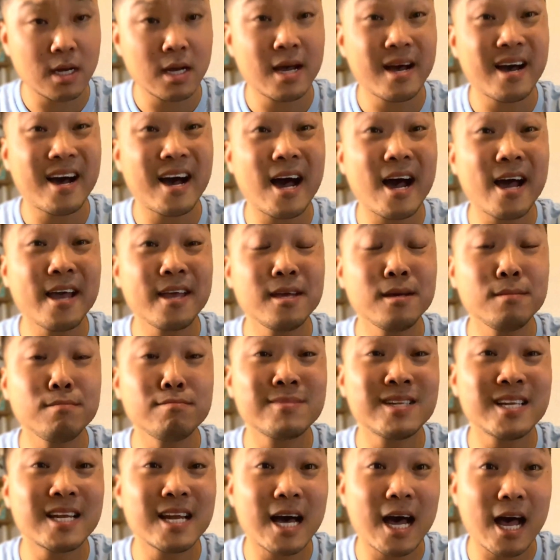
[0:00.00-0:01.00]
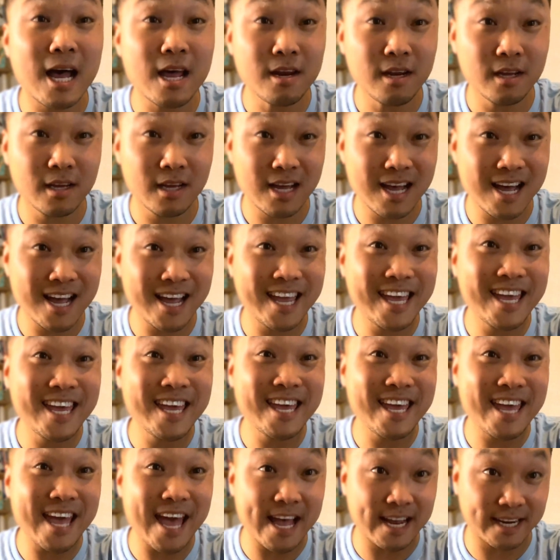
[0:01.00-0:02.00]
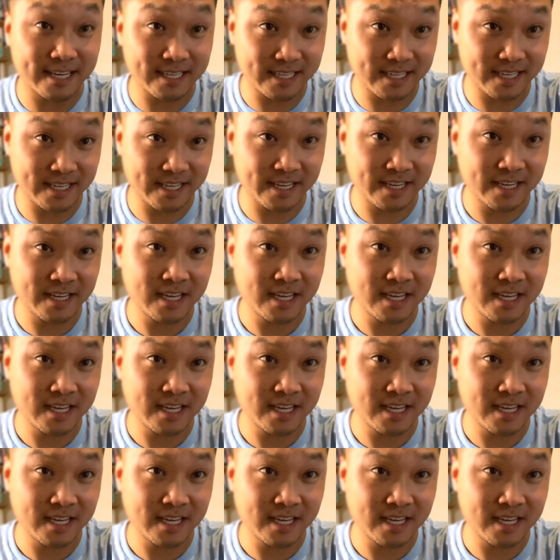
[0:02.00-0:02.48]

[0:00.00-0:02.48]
I am not against